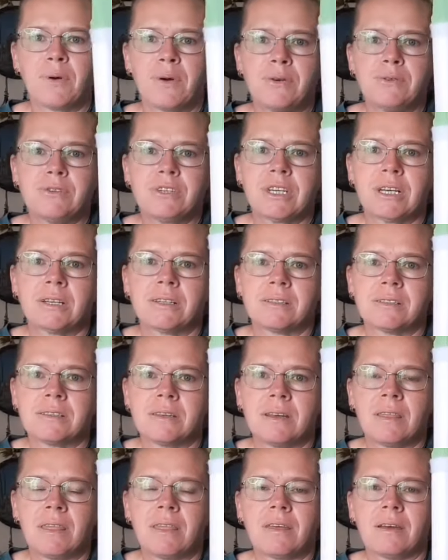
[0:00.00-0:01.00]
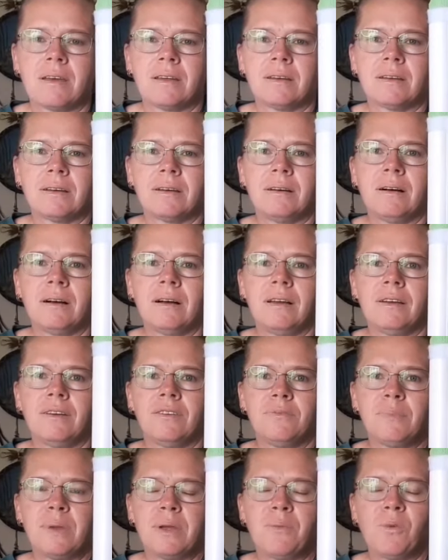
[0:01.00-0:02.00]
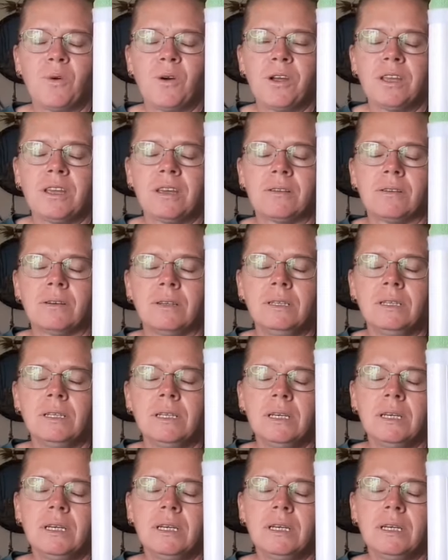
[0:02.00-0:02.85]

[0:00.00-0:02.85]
projects that I have been working on